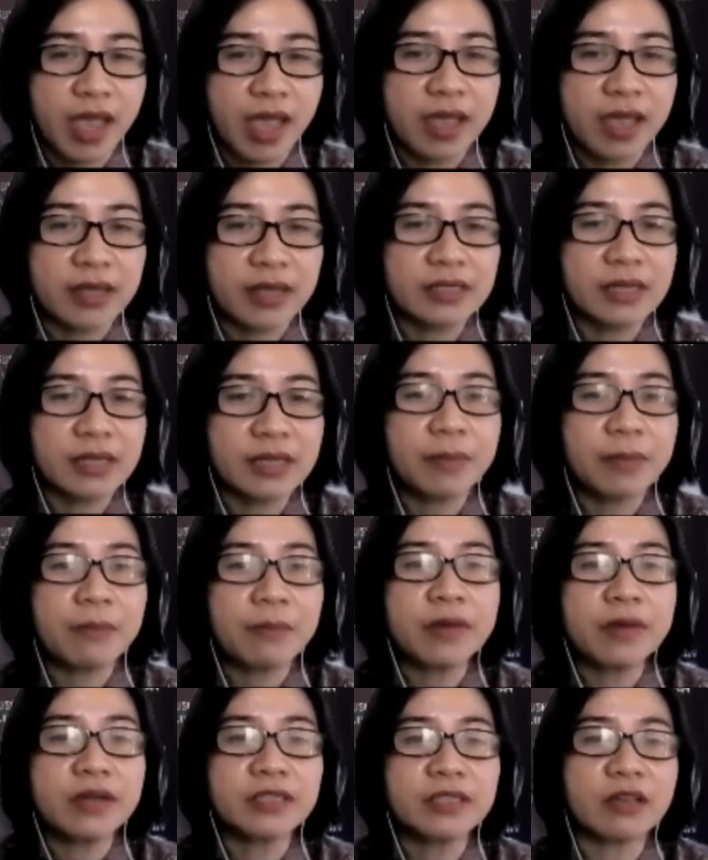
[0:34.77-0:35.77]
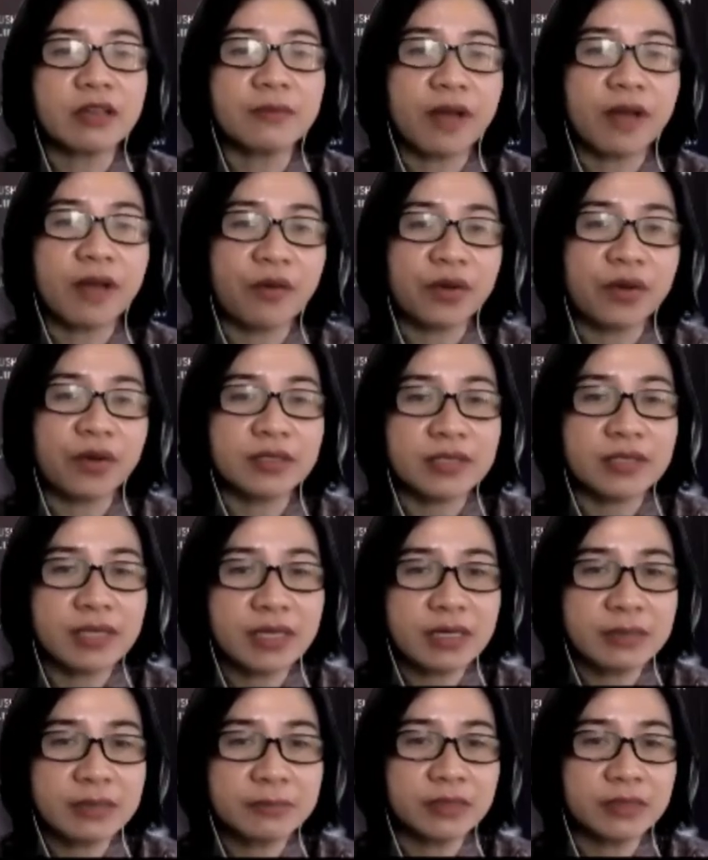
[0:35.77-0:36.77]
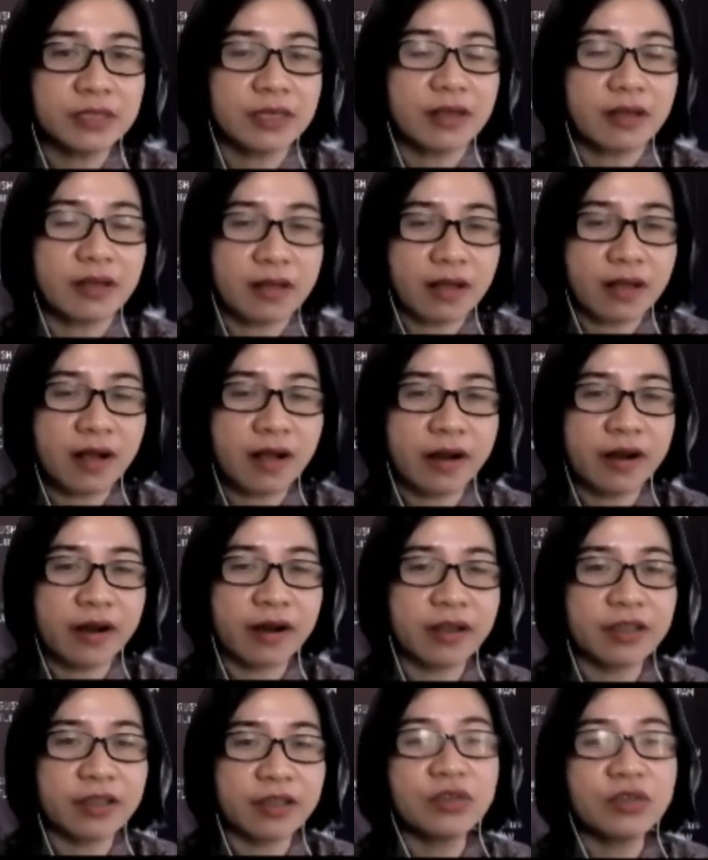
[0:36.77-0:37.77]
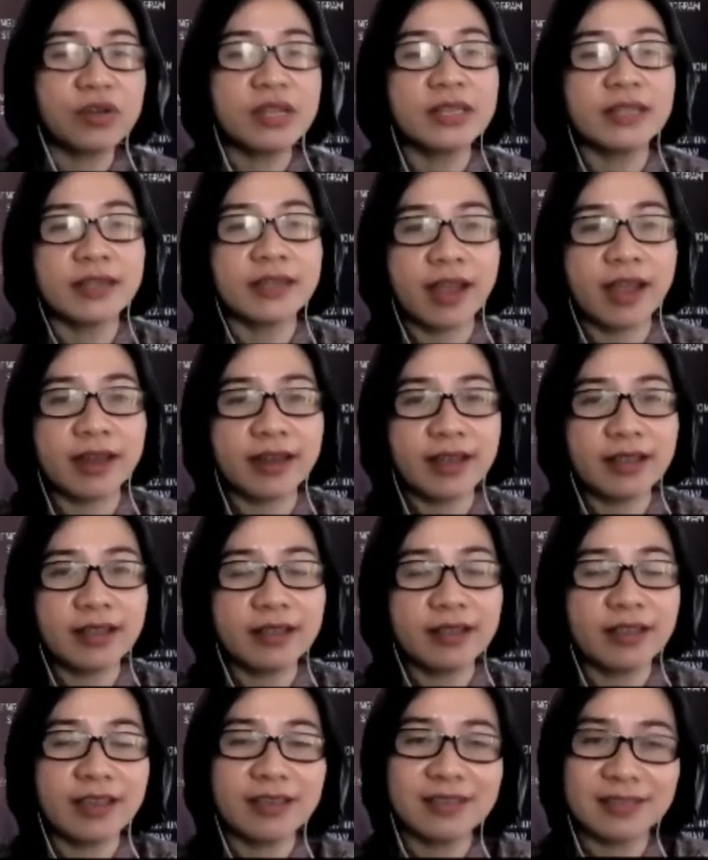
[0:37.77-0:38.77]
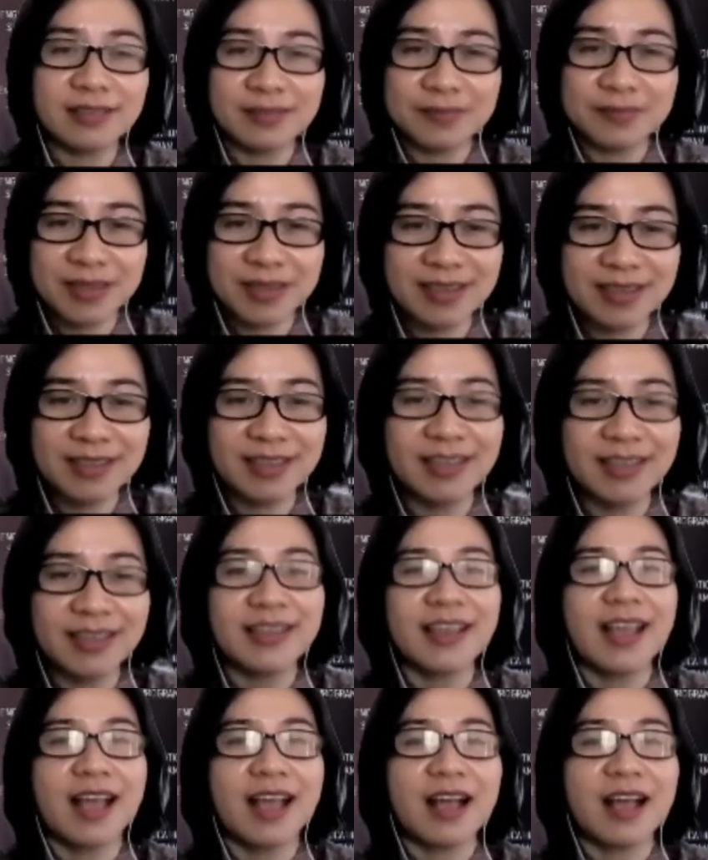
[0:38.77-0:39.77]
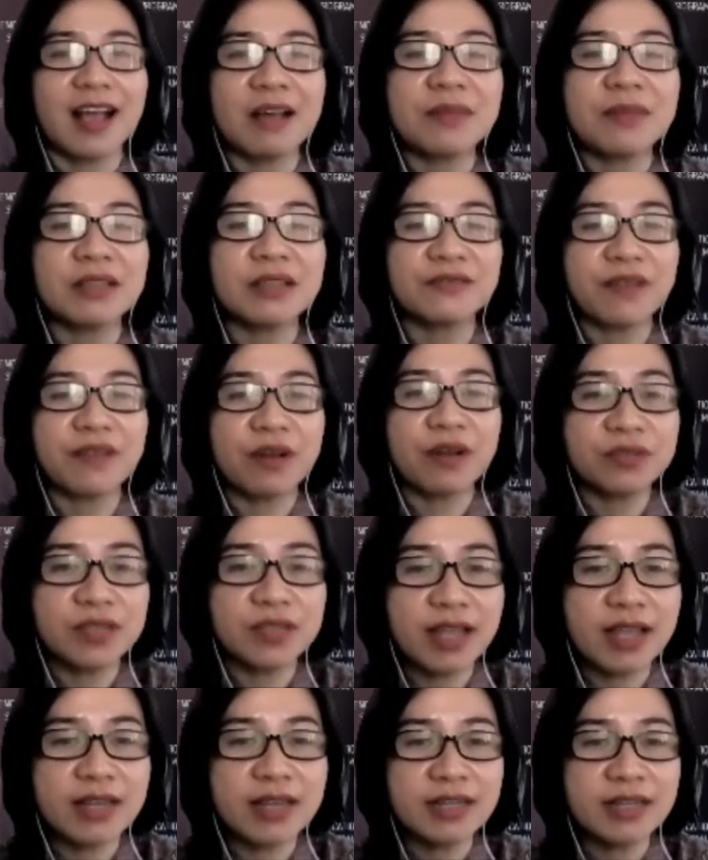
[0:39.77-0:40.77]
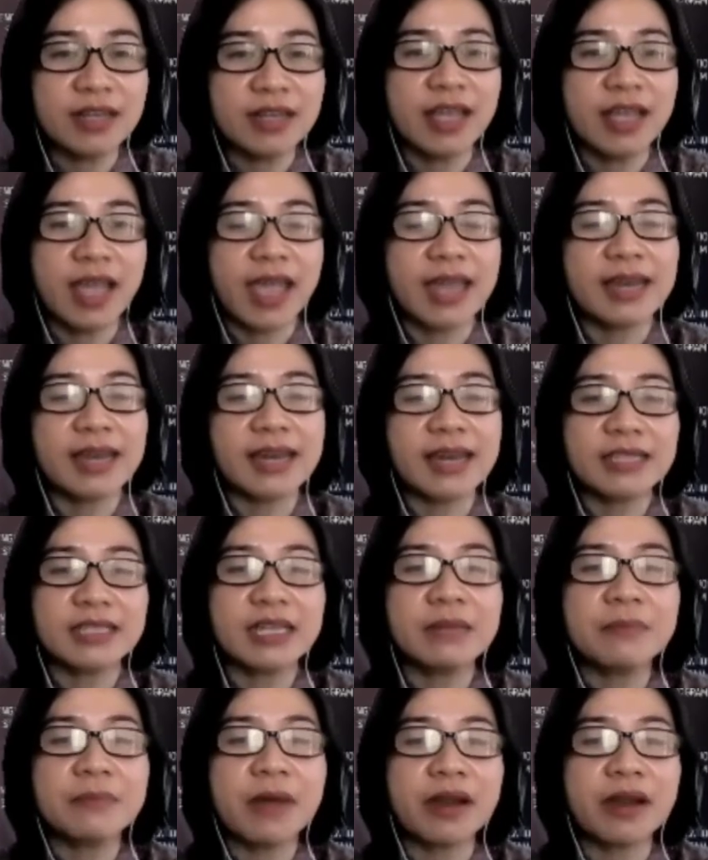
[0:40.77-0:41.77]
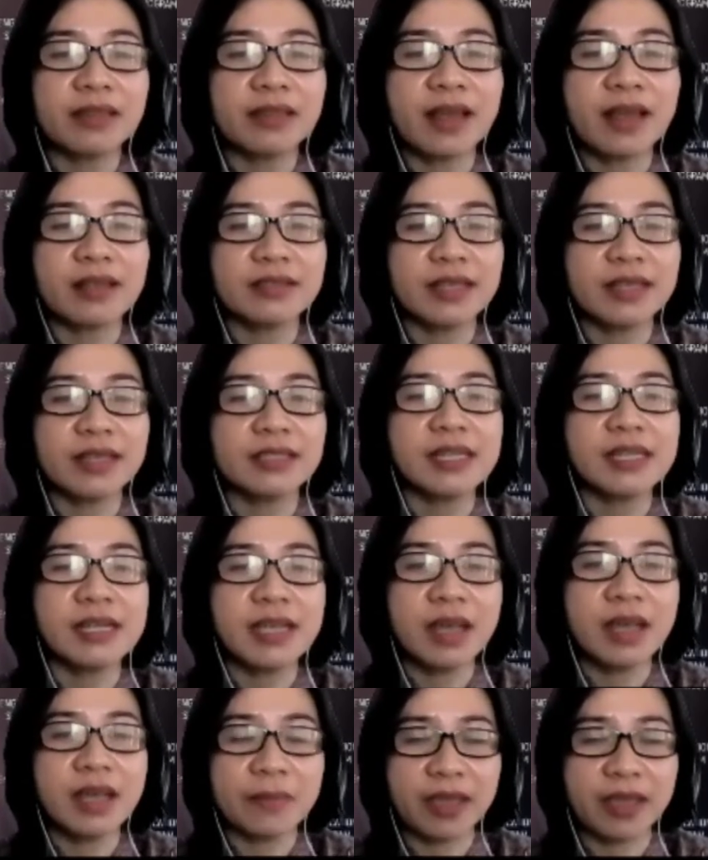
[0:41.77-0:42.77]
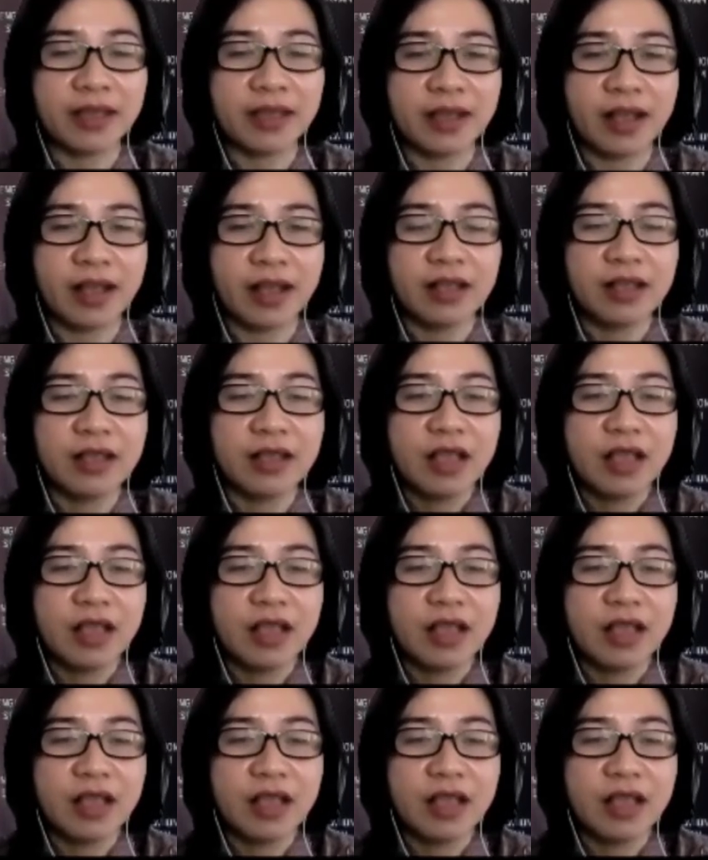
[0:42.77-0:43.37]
And the members of our team are Yuli Triana, it's me, Ahmad Fauzan, and Leslie Martha Cecilia Meka.